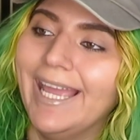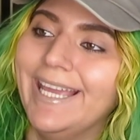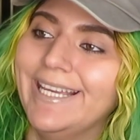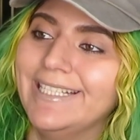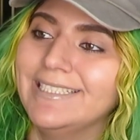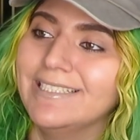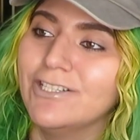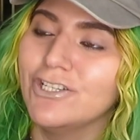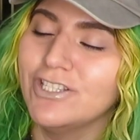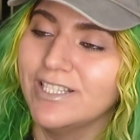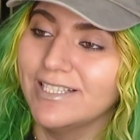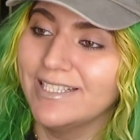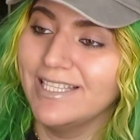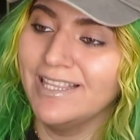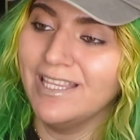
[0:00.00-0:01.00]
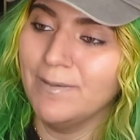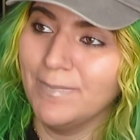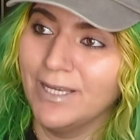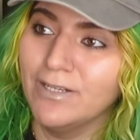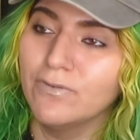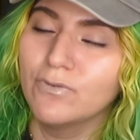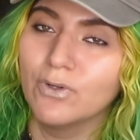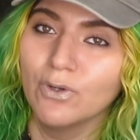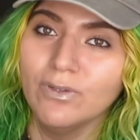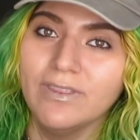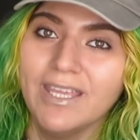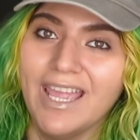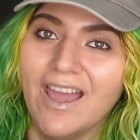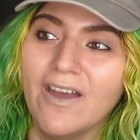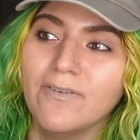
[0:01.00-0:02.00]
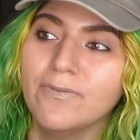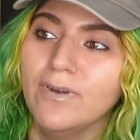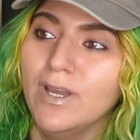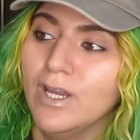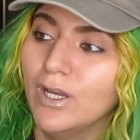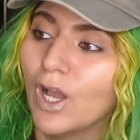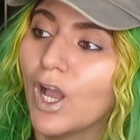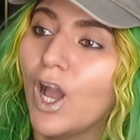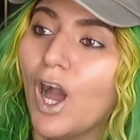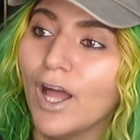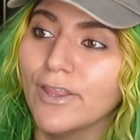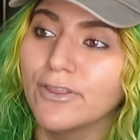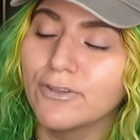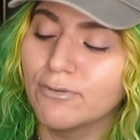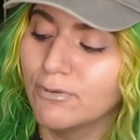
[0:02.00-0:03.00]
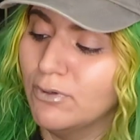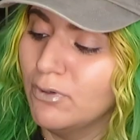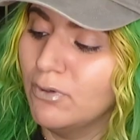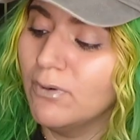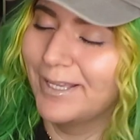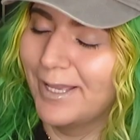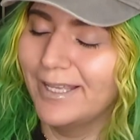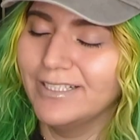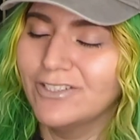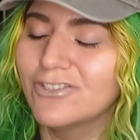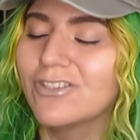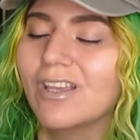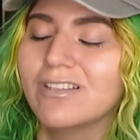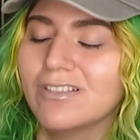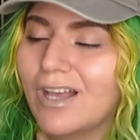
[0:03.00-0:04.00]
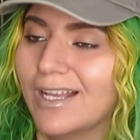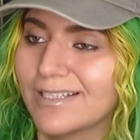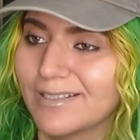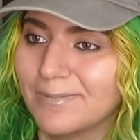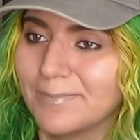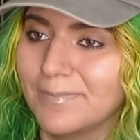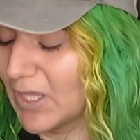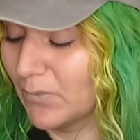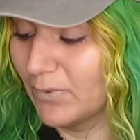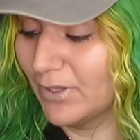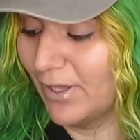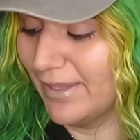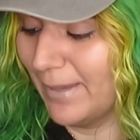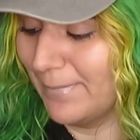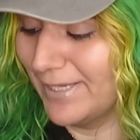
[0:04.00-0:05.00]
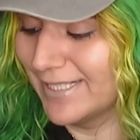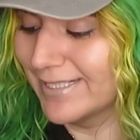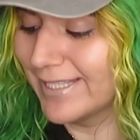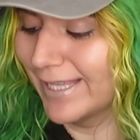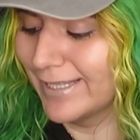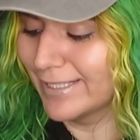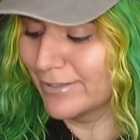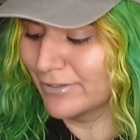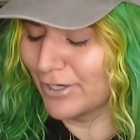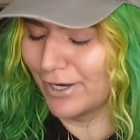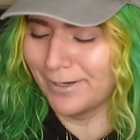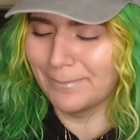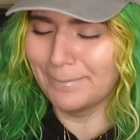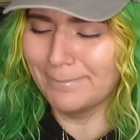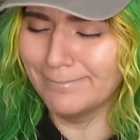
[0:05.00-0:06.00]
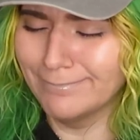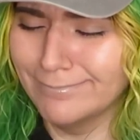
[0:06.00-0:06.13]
And just to see the amount of growth they have gone through, it's awesome. With all that being said, let's start.